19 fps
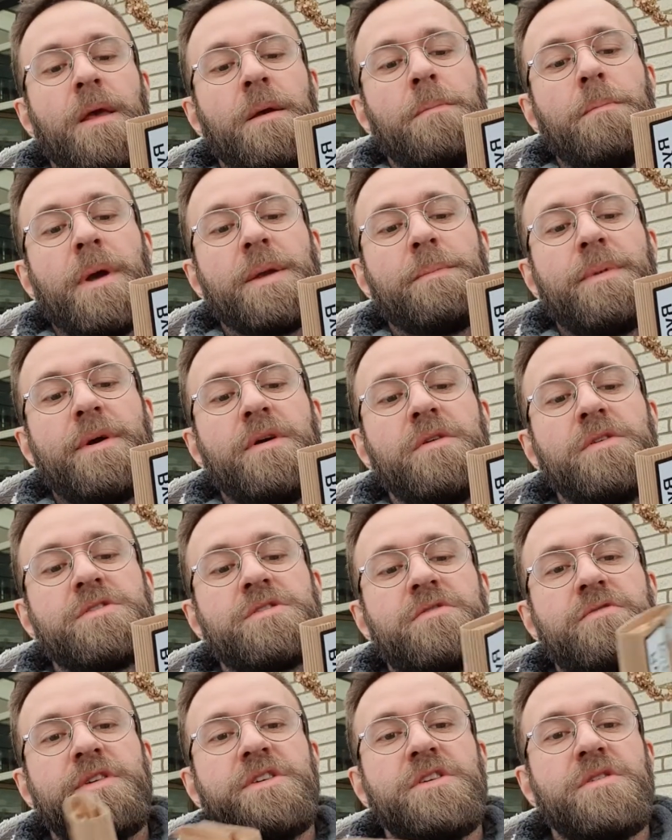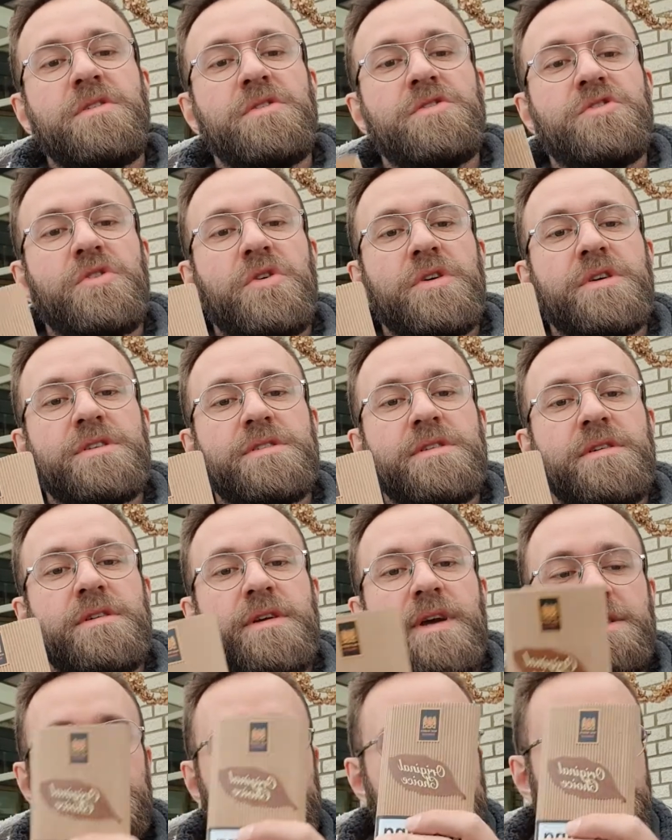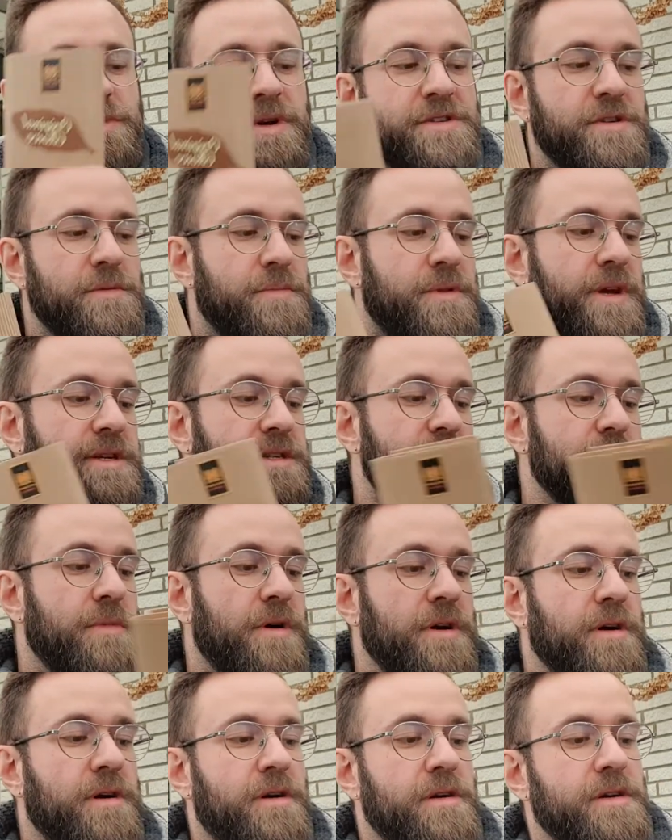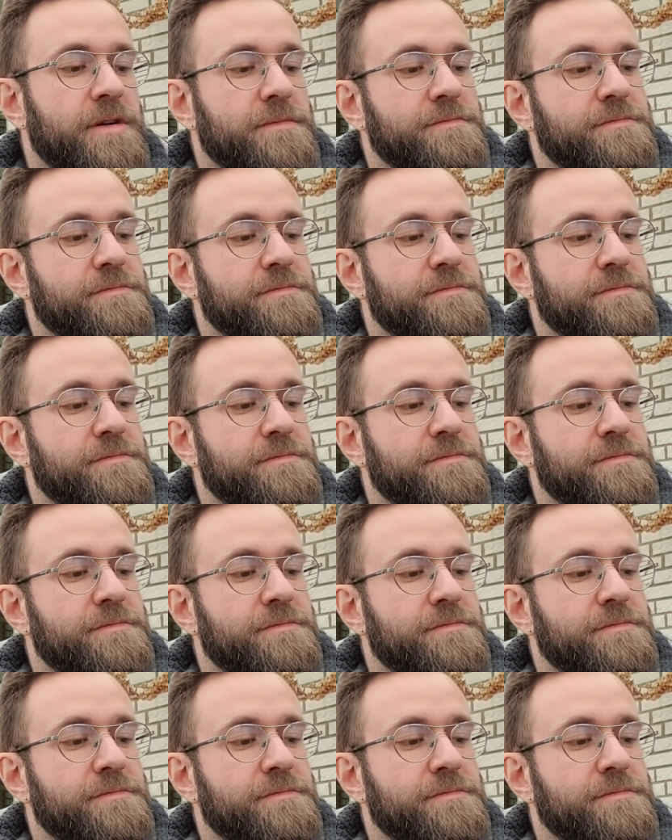Baren's Original Choice has a special place in my heart.